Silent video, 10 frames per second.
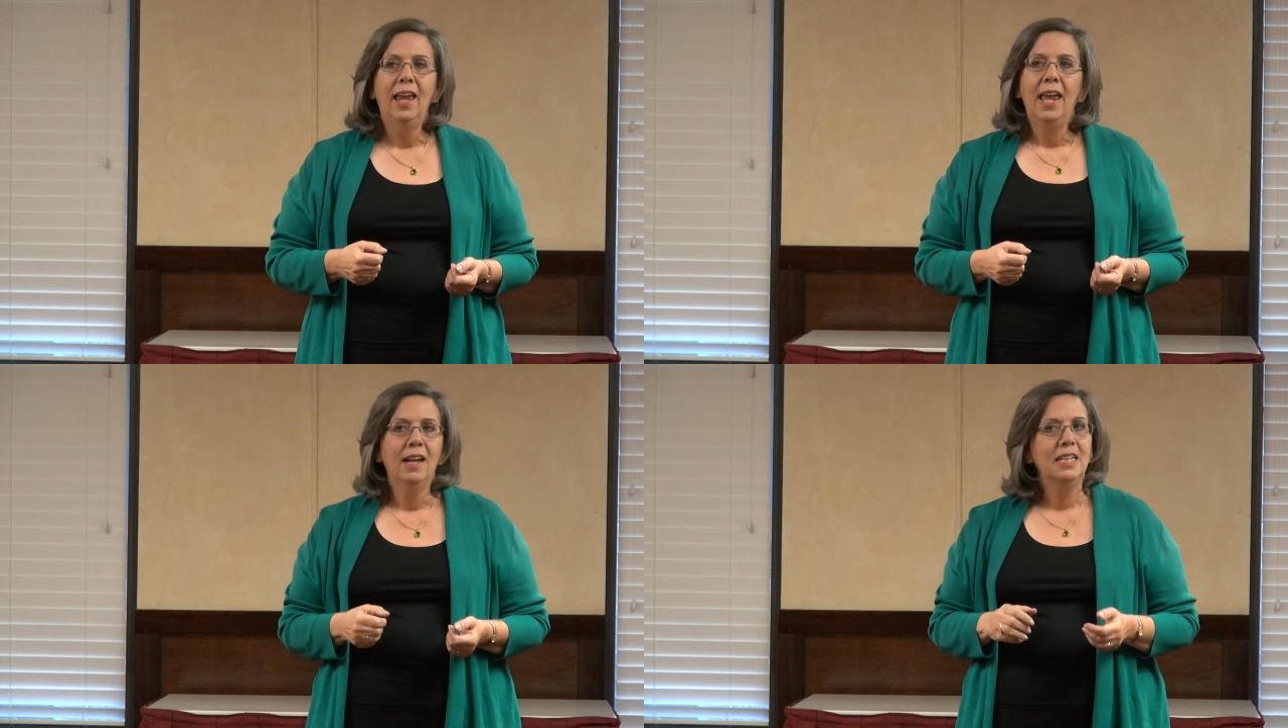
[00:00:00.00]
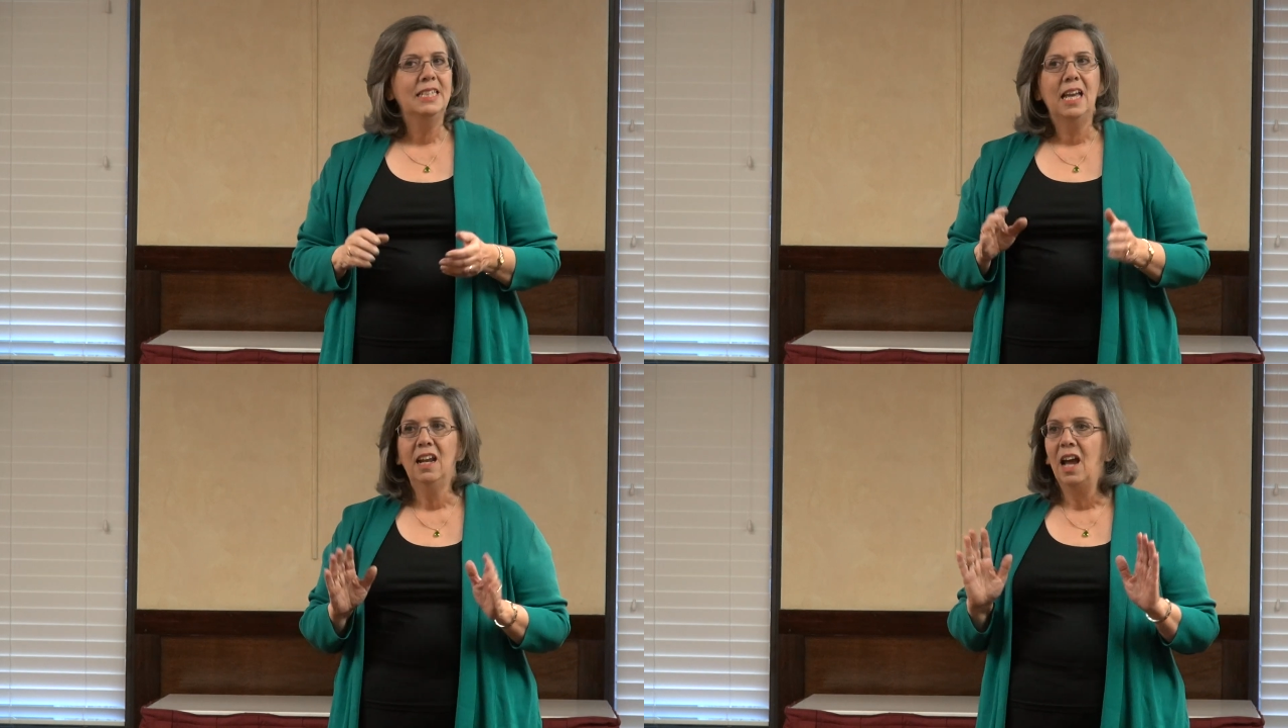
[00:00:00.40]
and I
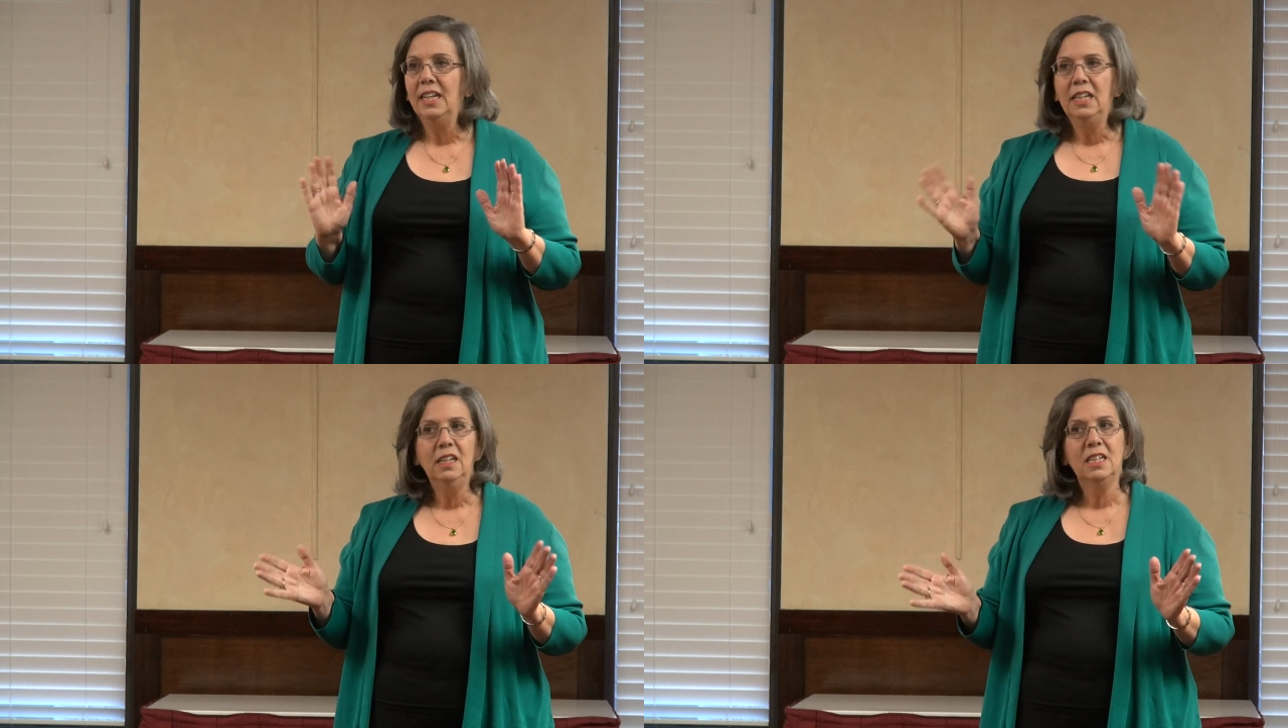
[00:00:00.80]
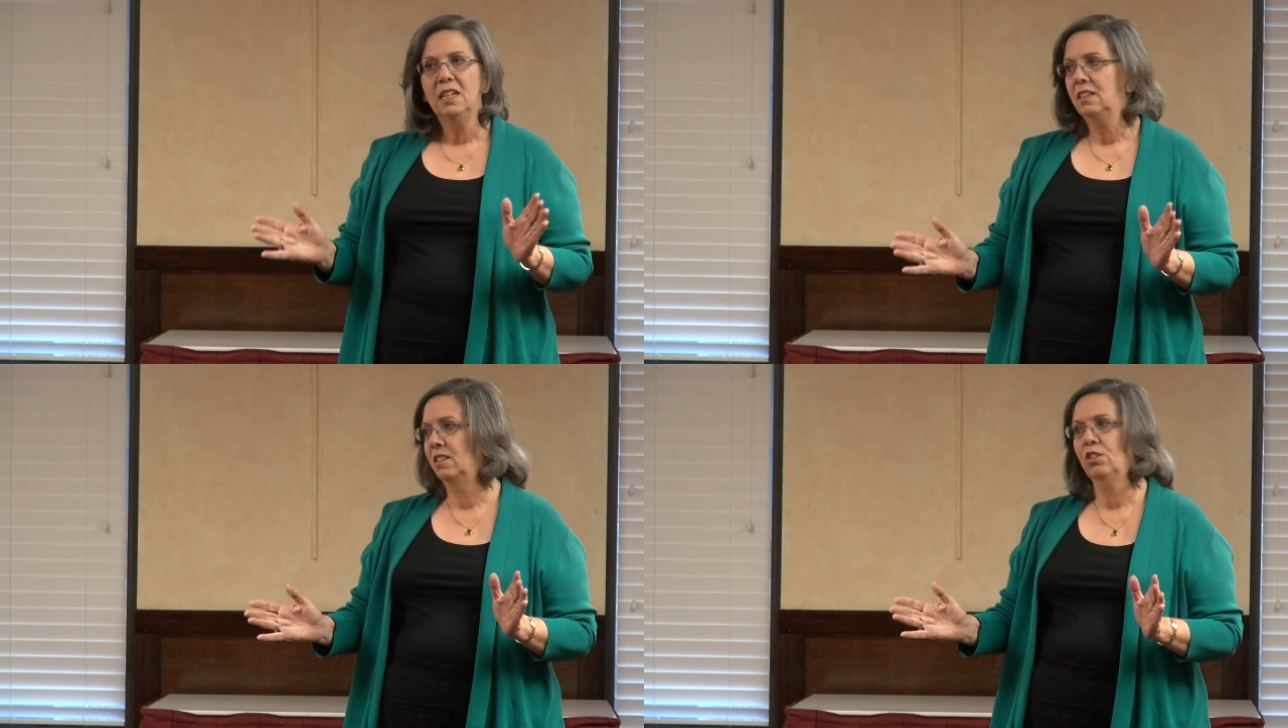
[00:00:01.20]
said, I need
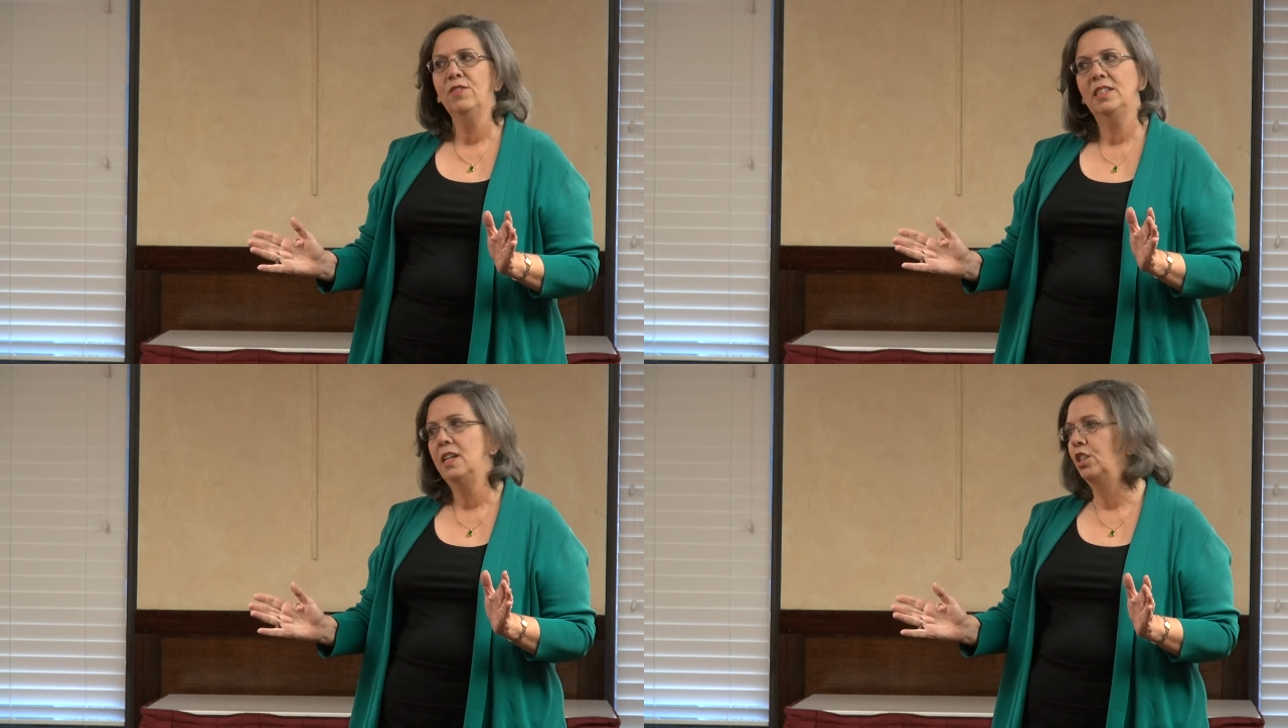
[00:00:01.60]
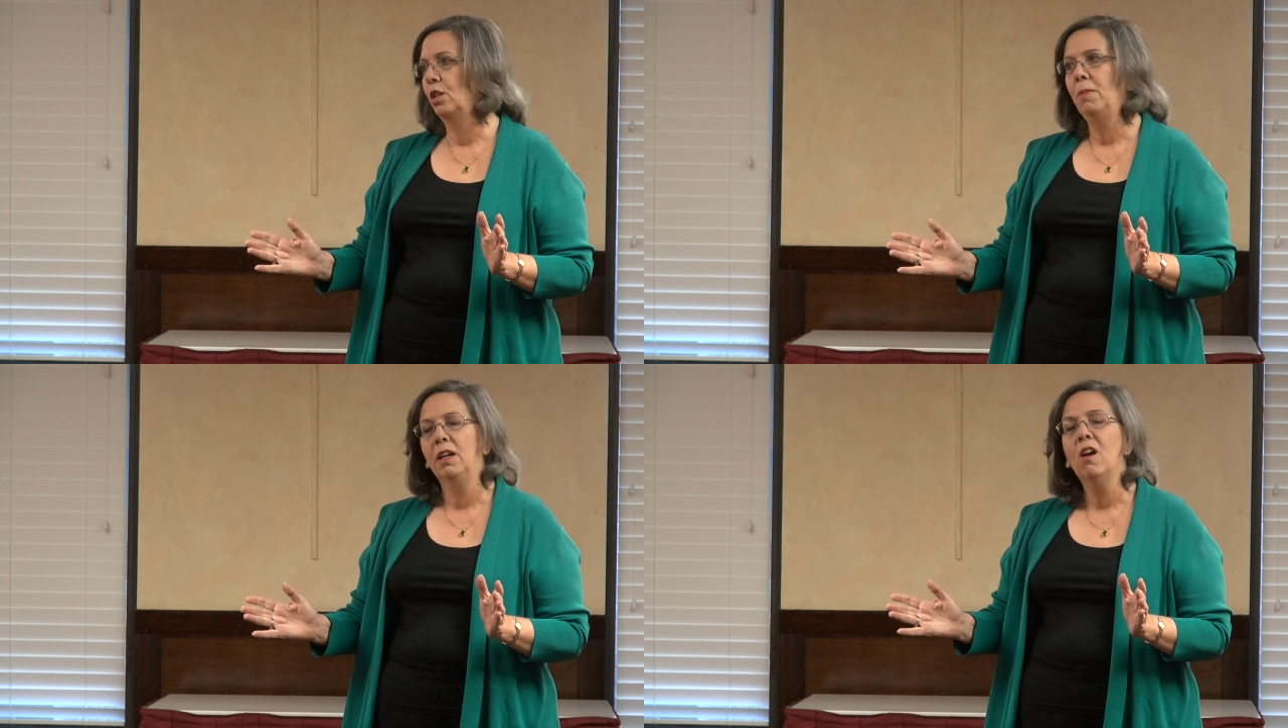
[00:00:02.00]
a service
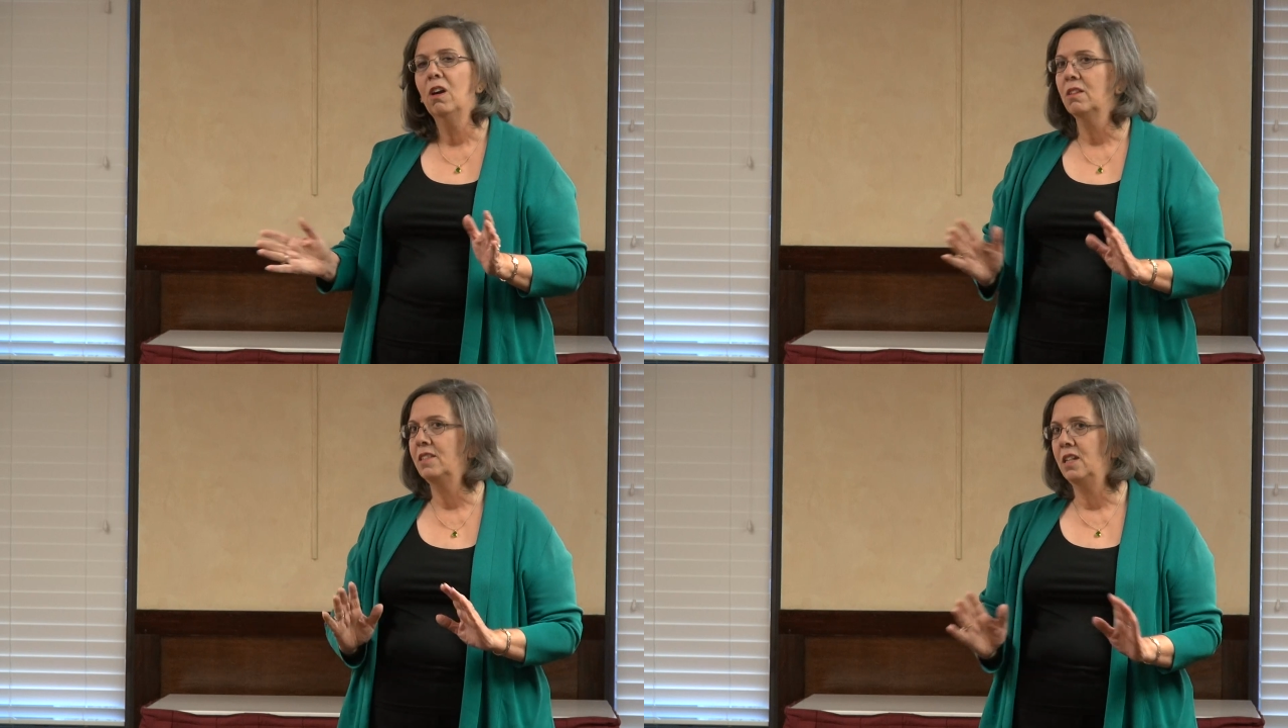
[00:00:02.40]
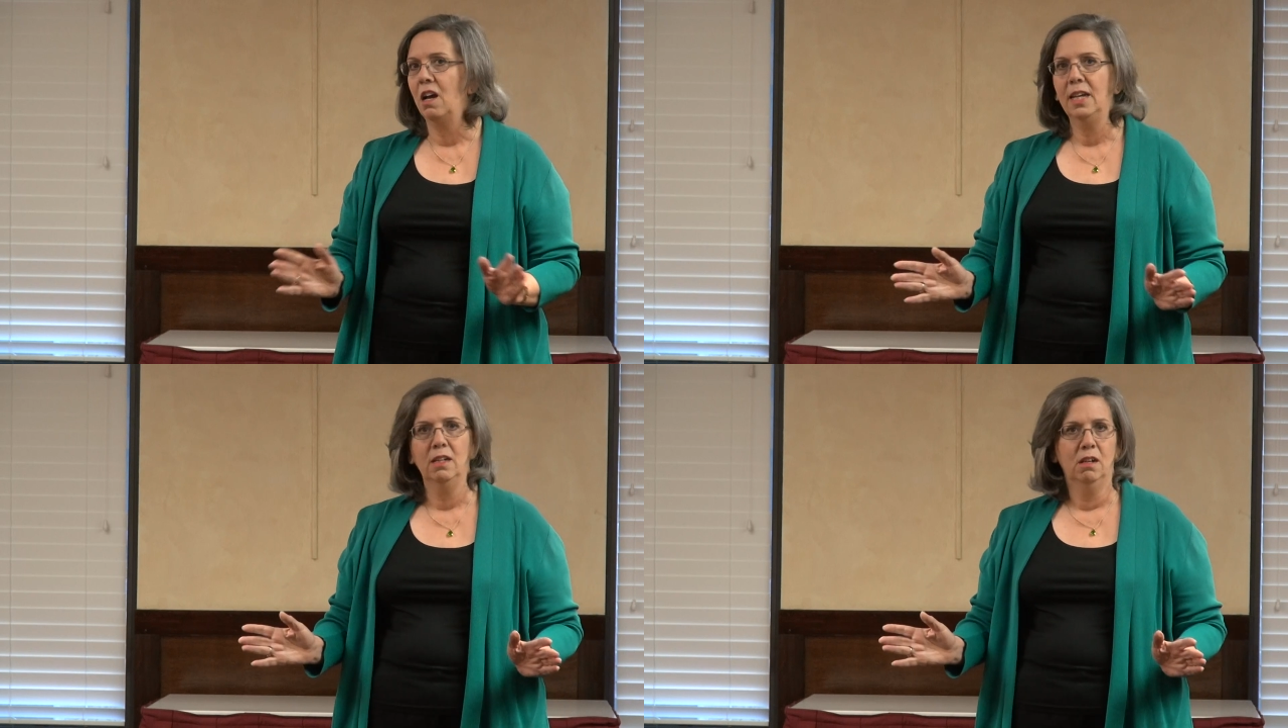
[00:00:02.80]
station. My car is
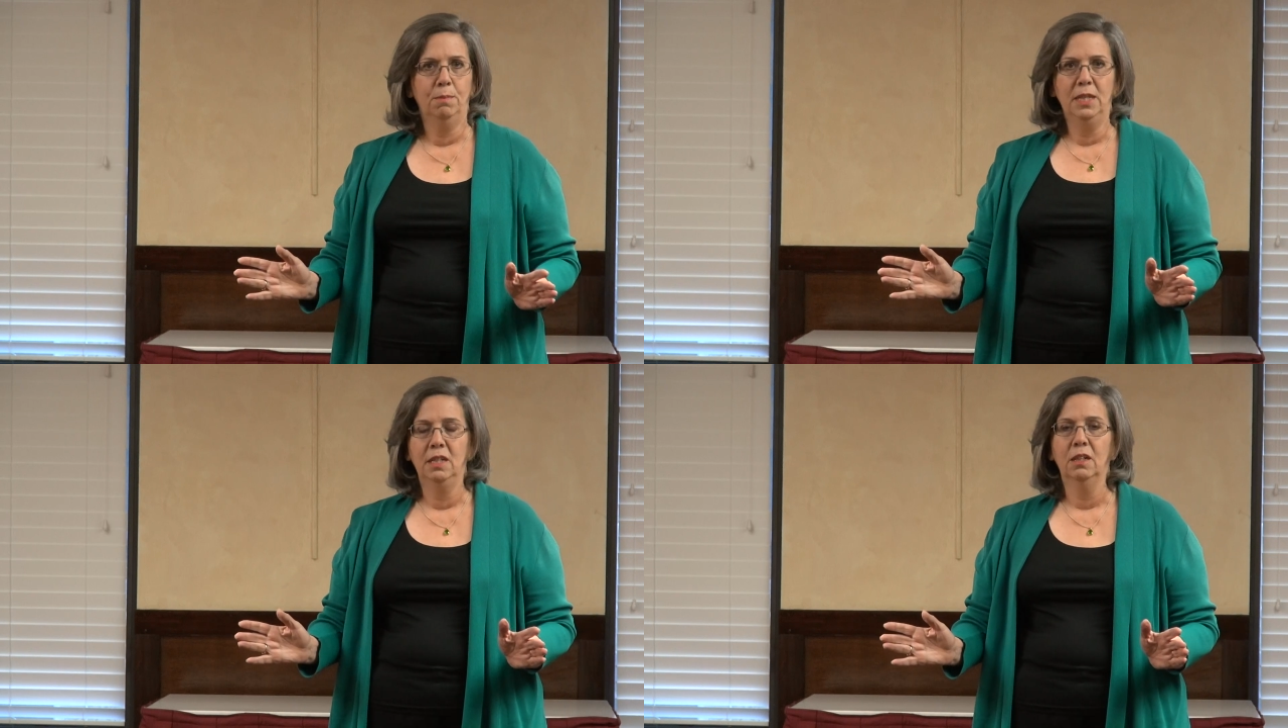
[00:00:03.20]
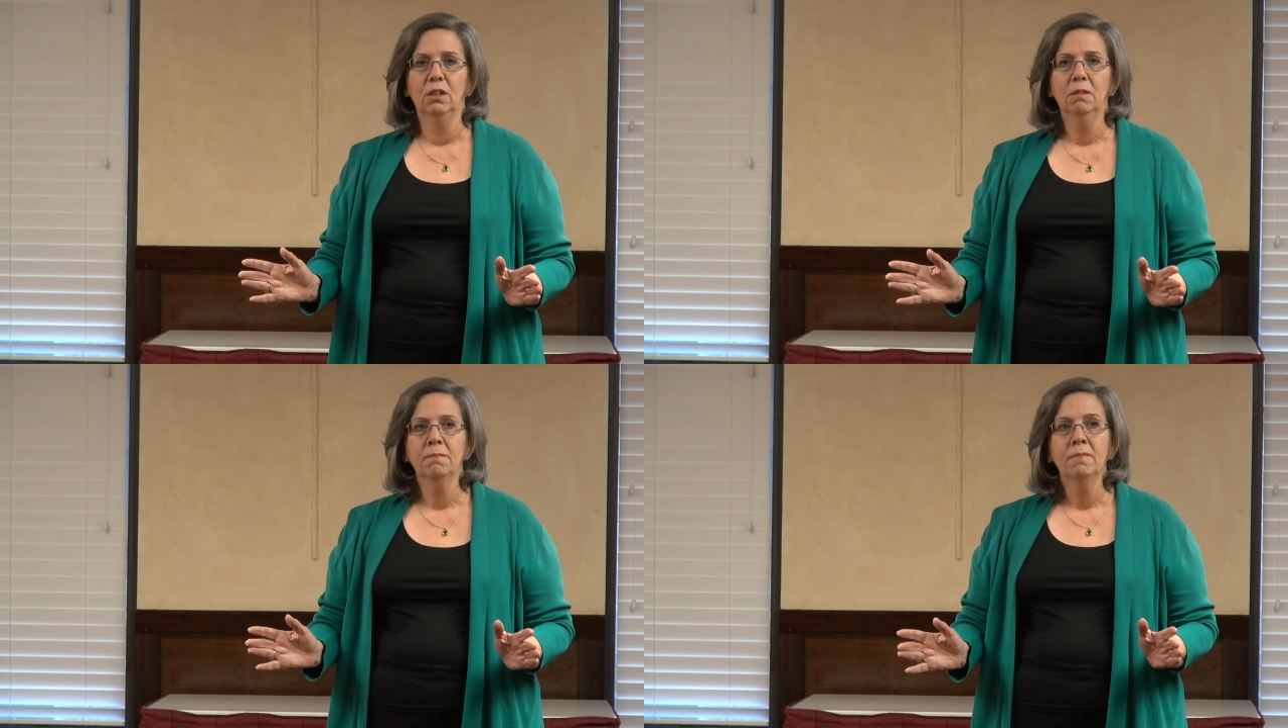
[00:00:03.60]
dying on me here.